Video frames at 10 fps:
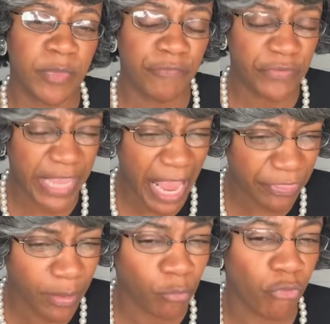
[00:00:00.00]
But if you
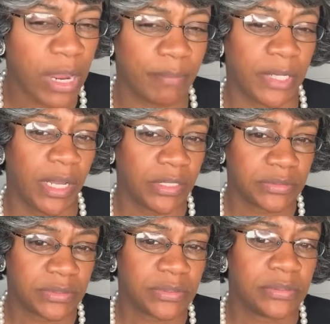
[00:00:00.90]
got them
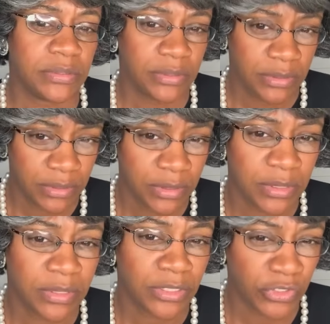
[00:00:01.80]
remnants,
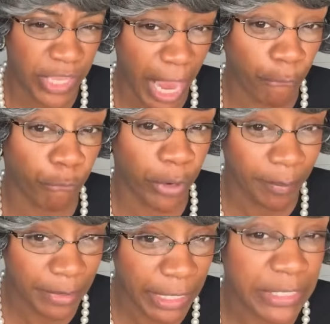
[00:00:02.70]
you got
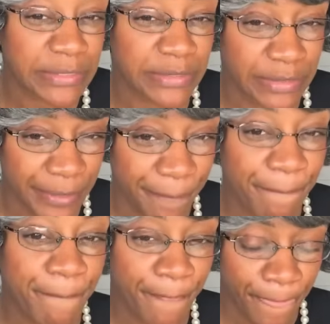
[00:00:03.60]
remnants,
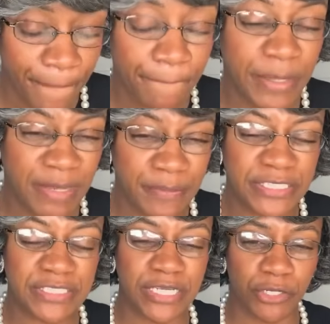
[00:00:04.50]

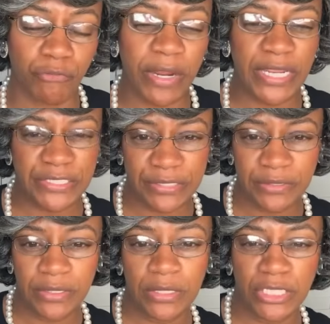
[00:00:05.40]
people are sick around
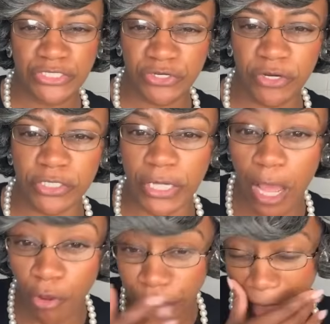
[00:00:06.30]
you. Your children
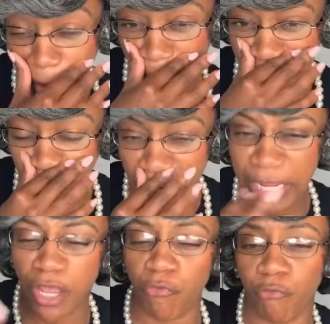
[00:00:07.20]
nose always
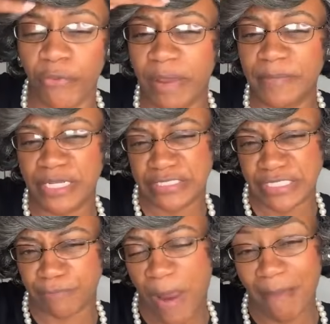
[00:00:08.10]
running because
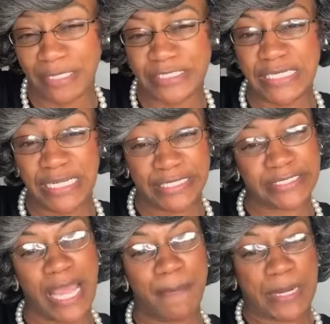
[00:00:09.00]
remnants is probably sitting
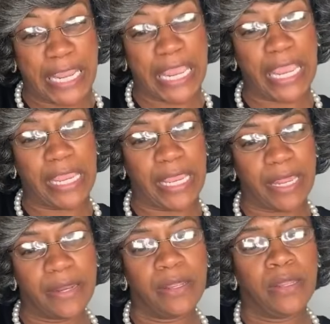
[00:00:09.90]
at the top of their
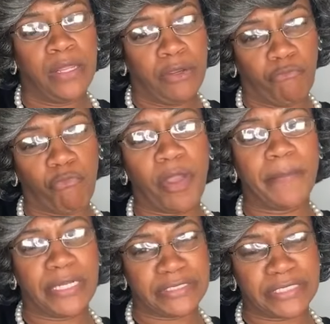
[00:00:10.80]
head.
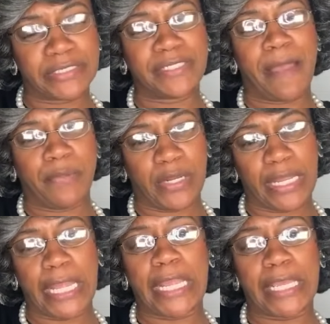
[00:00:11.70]
Remnants at the top of
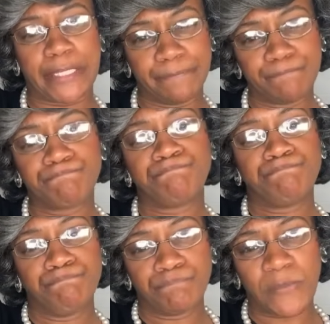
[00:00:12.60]
their head.
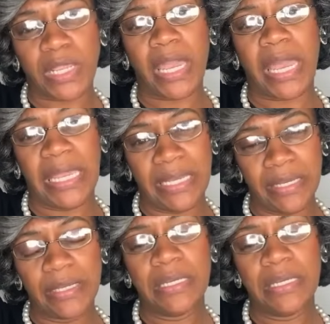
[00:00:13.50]
Okay?